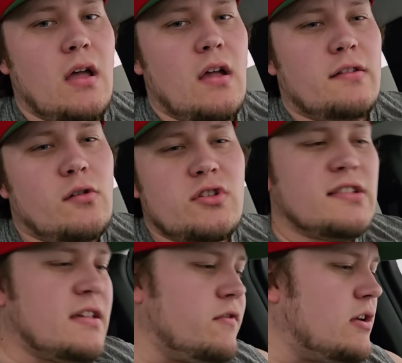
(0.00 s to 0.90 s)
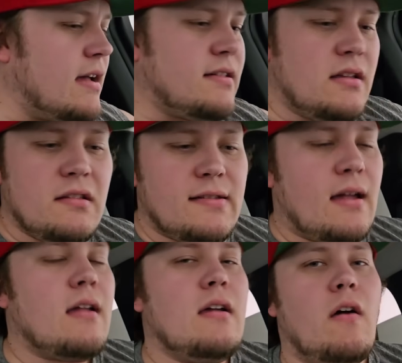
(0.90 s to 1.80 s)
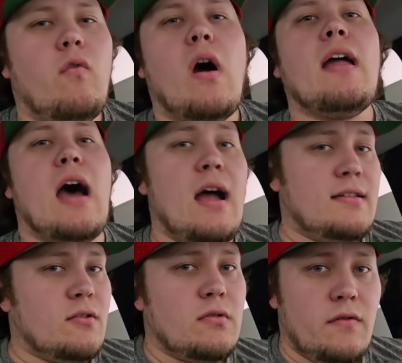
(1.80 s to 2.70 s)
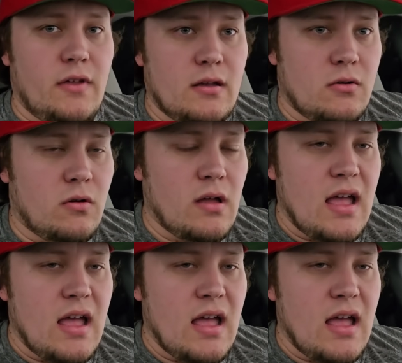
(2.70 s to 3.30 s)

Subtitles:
So just giving you guys an insight of why I sold the vehicle,